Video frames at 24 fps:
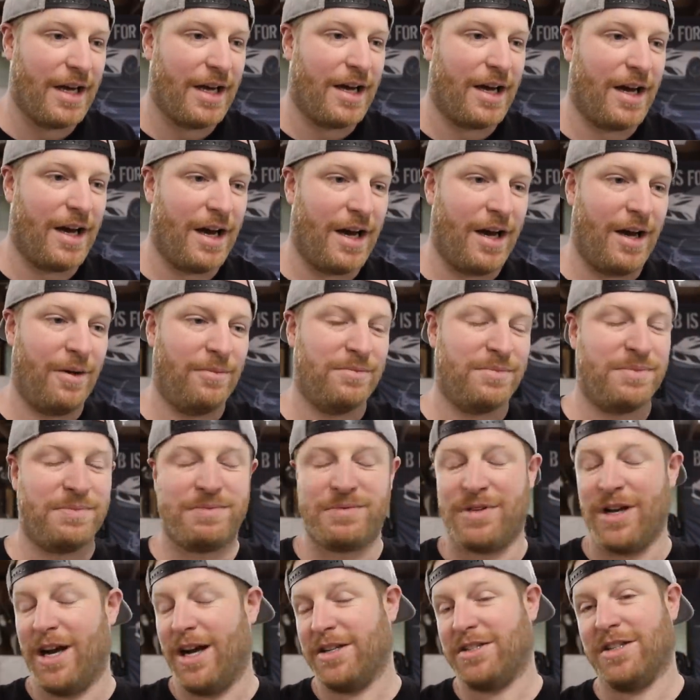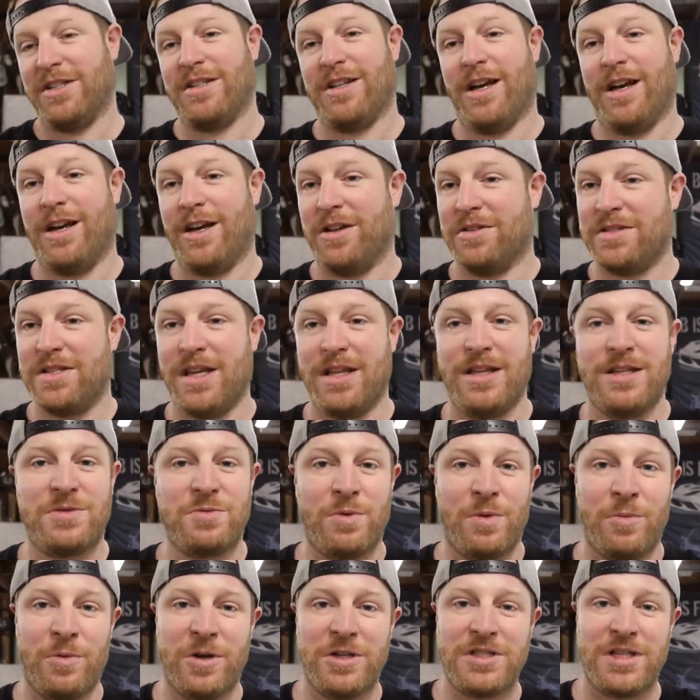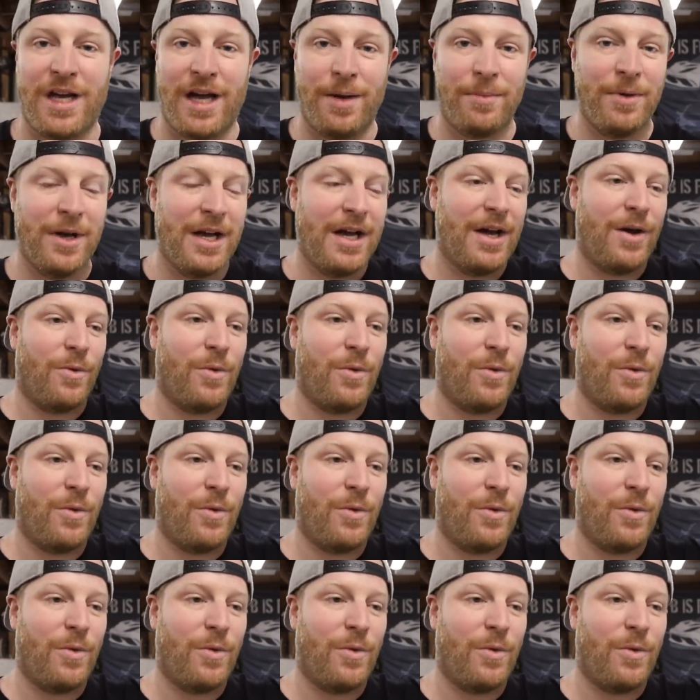um, gosh, I, will say this one more time.